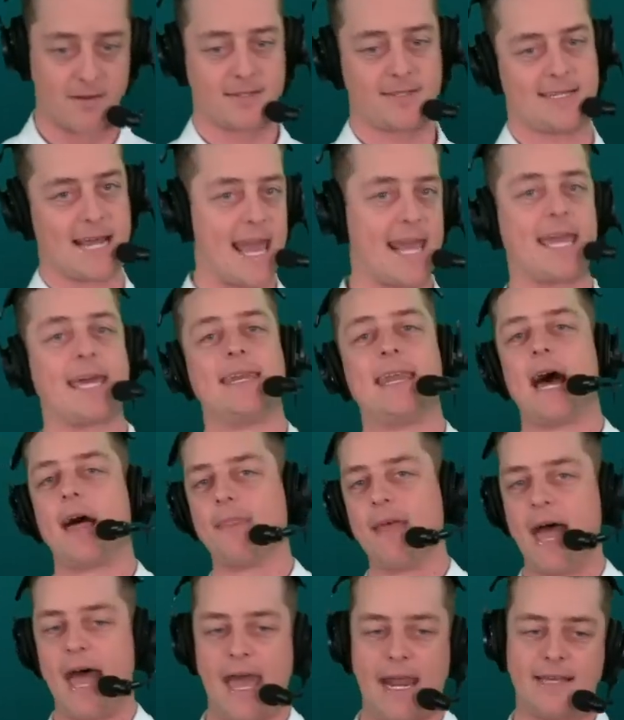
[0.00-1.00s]
Taking down
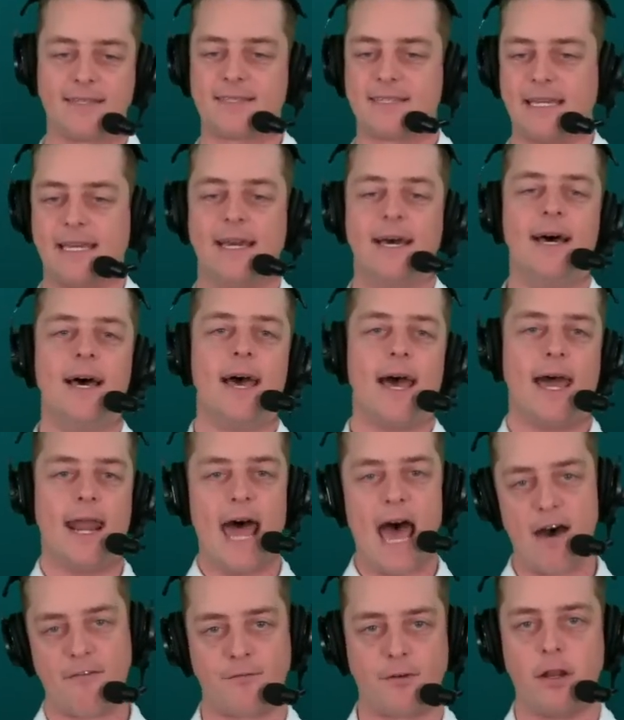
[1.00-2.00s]
the Hennessy and
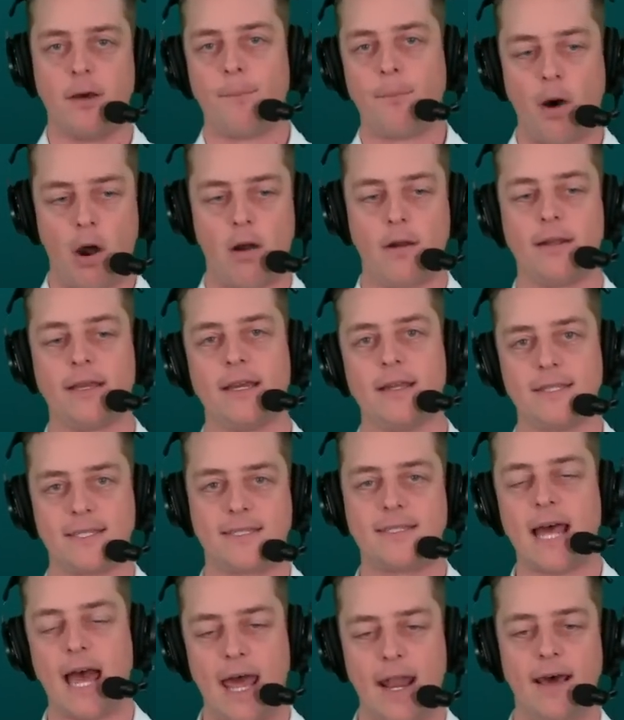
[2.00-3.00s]
having a party.
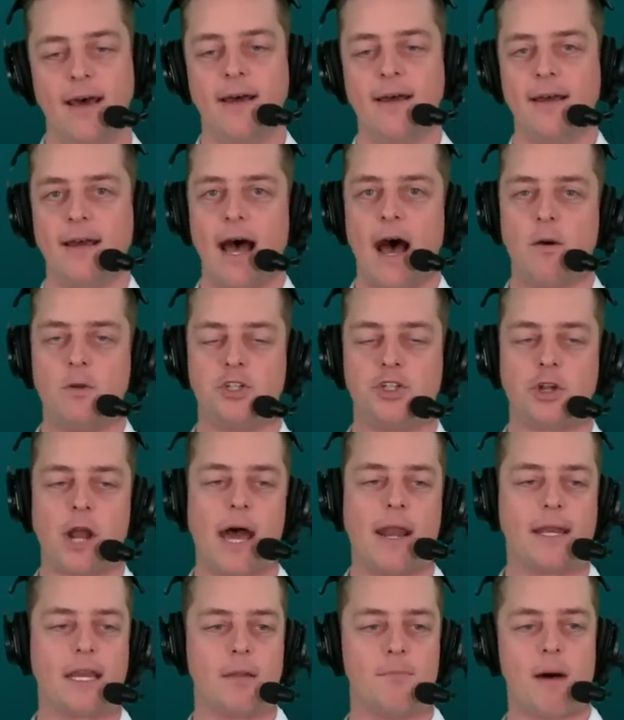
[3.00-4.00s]
Instead, I was
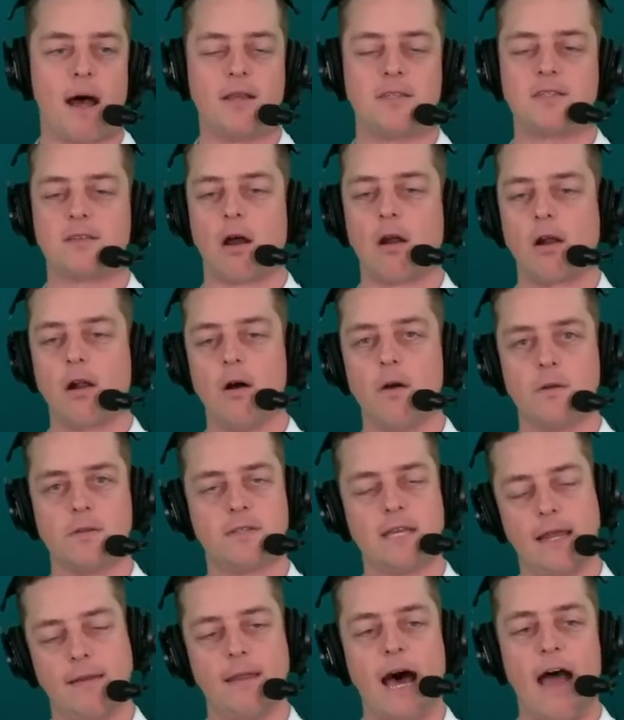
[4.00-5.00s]
drowning in my
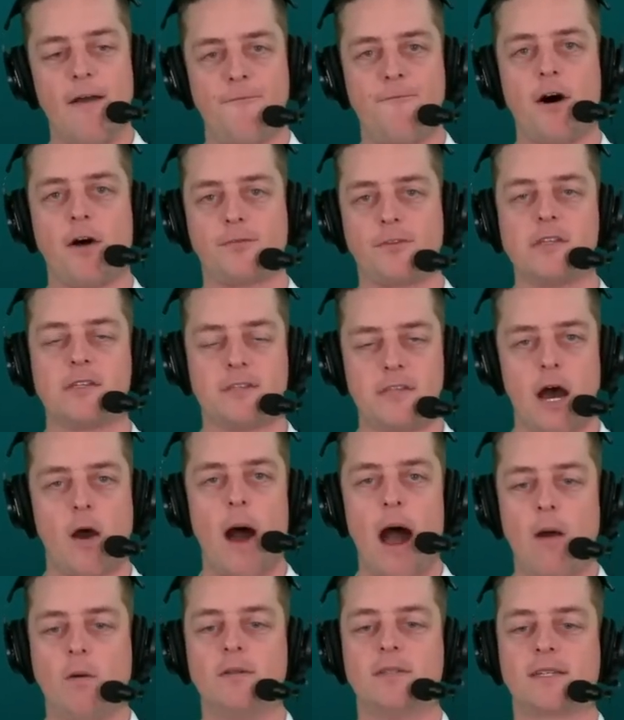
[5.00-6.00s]
sorrows and I felt as though
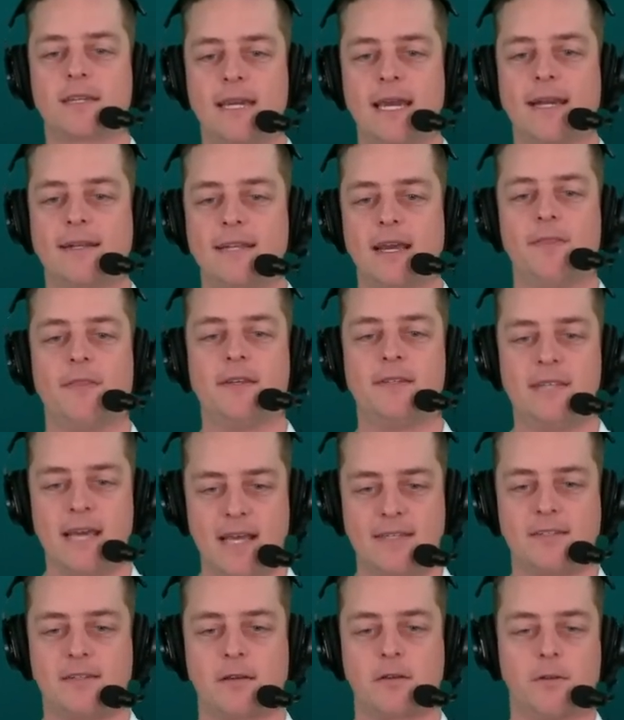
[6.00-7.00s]
I was kicked in the
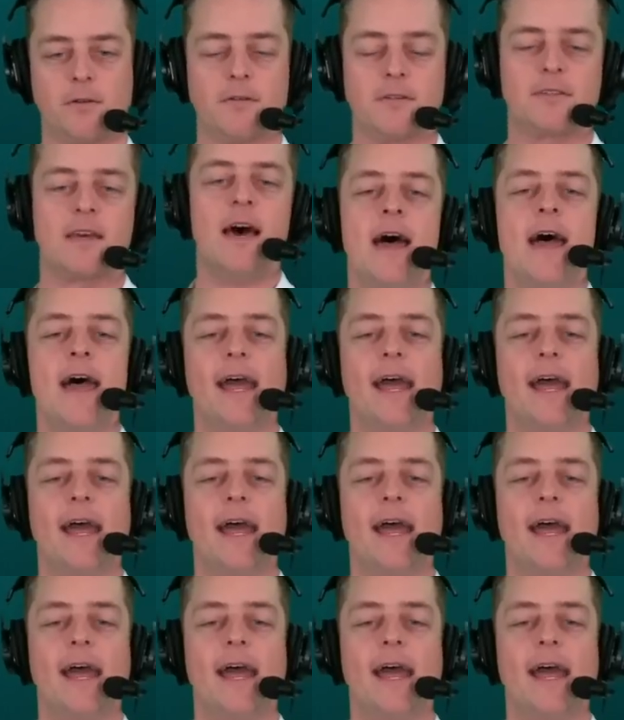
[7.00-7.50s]
testicles.